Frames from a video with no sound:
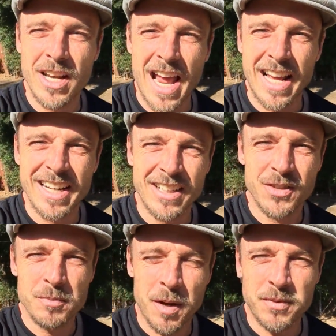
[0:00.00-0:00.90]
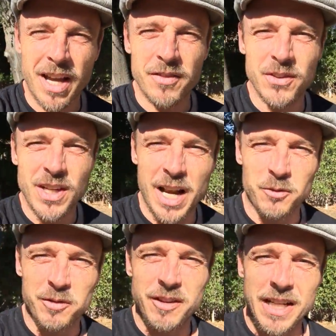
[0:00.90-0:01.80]
and I sometimes have these kind
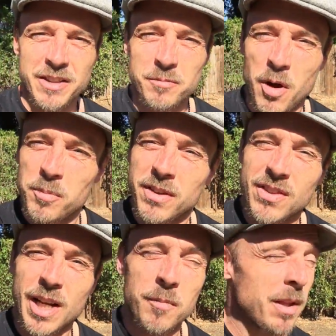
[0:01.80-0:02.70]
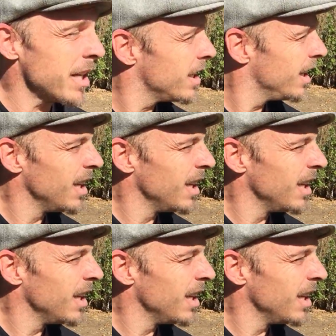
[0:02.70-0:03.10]
of reflective moments, and I'm like,